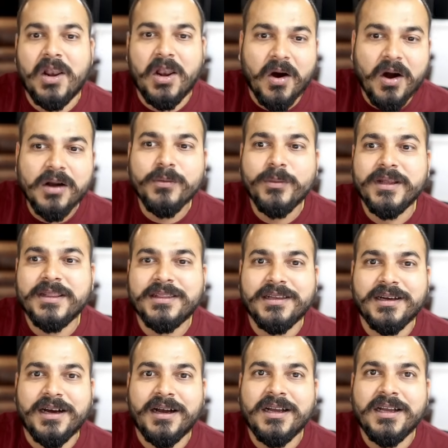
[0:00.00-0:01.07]
along with
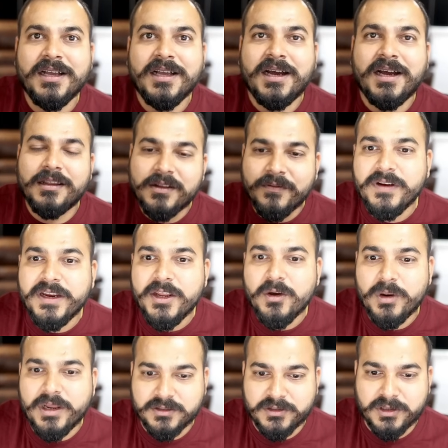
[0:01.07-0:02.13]
the
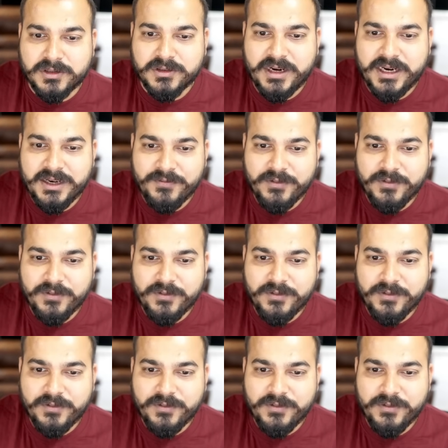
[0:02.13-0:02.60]
video links also, right?